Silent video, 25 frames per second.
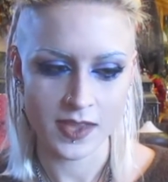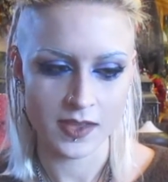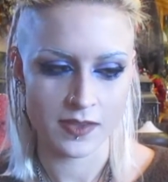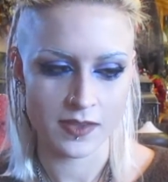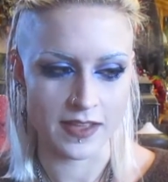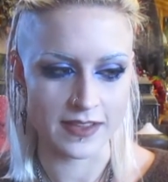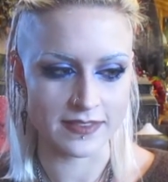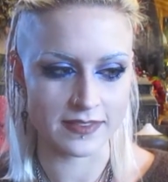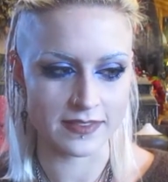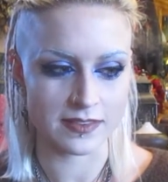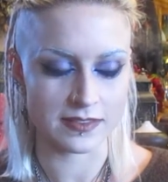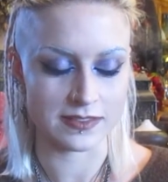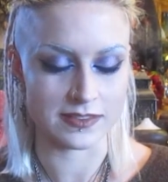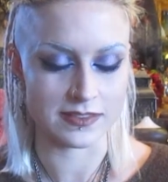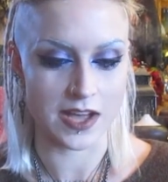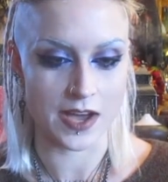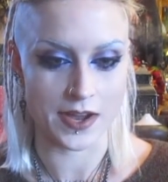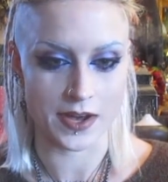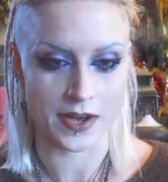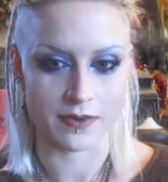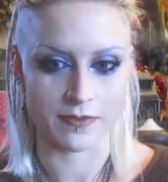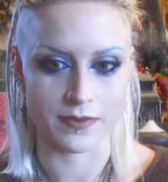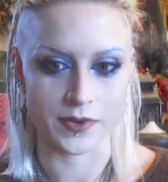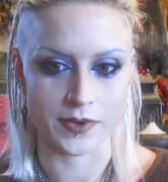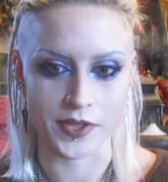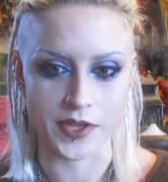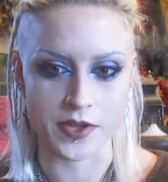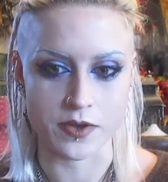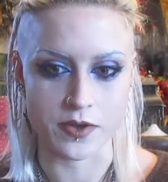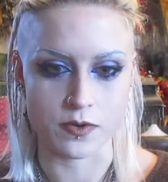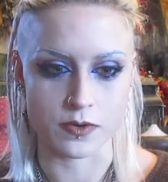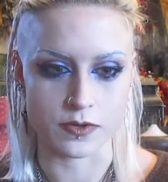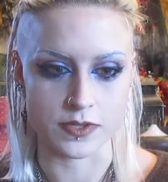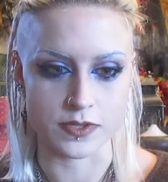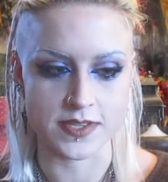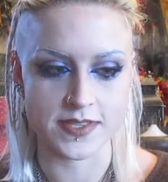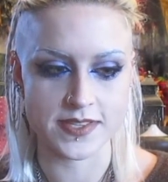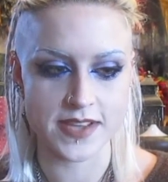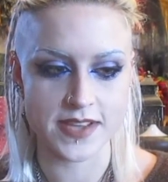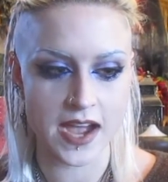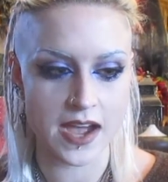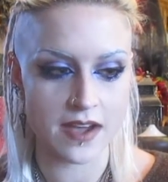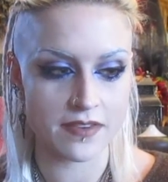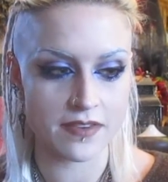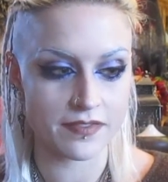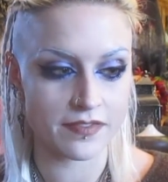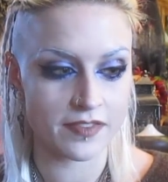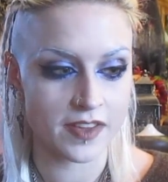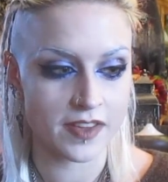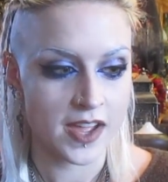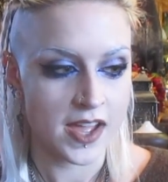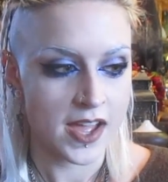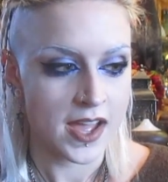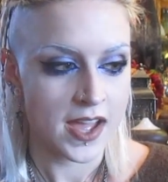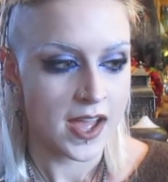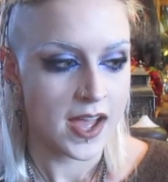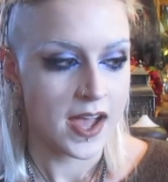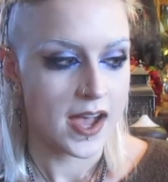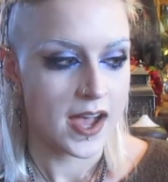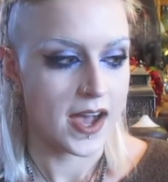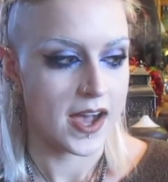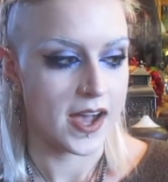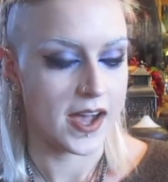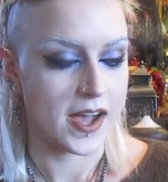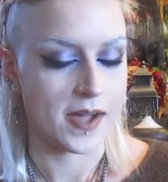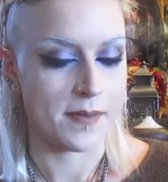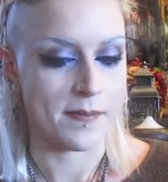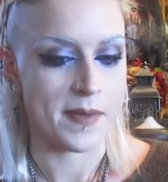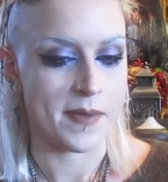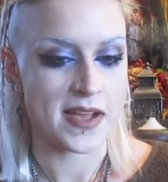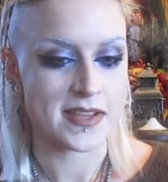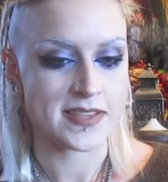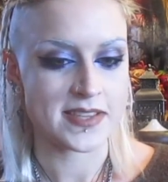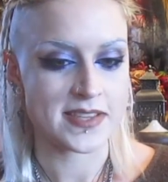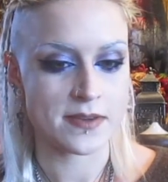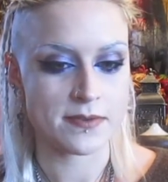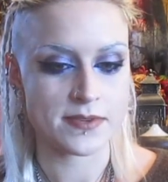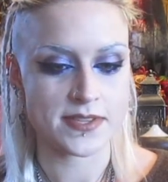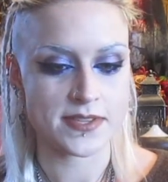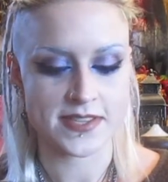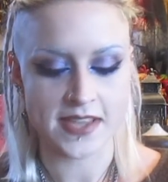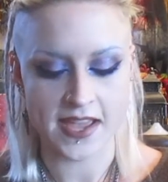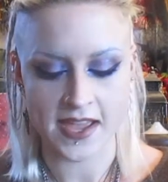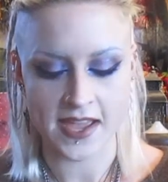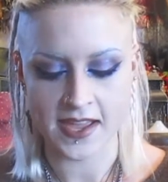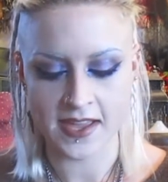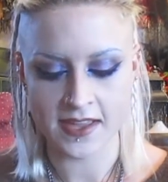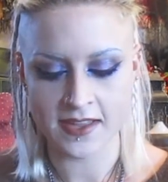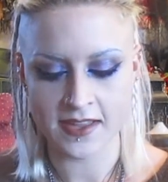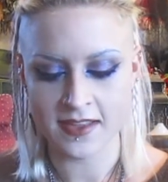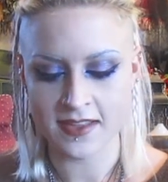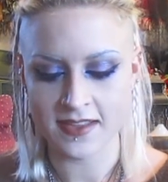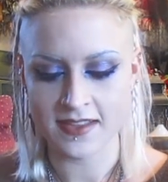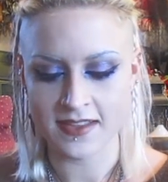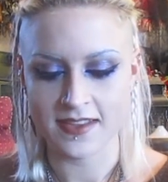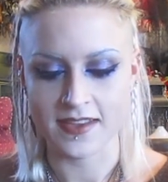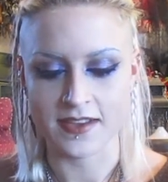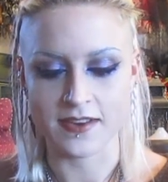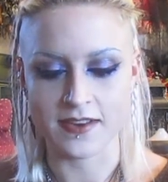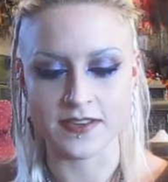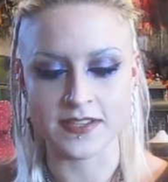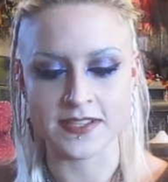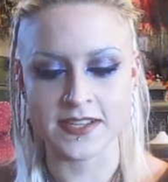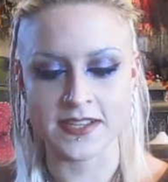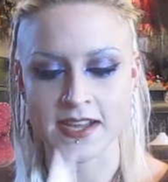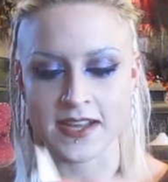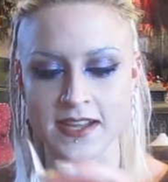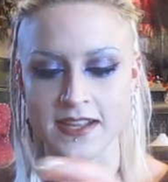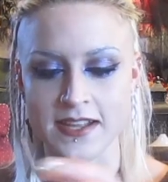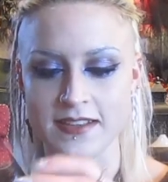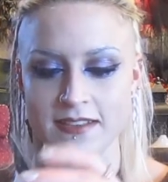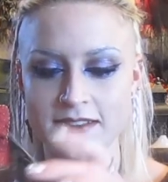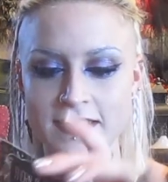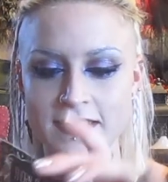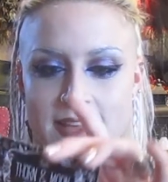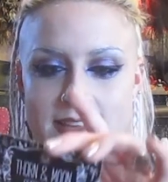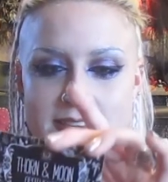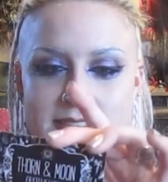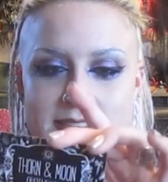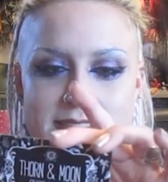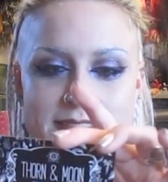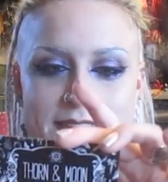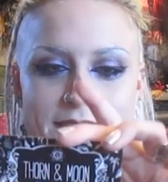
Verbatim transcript: That's a lot of really cool stuff. Um, as I was saying, here's a nice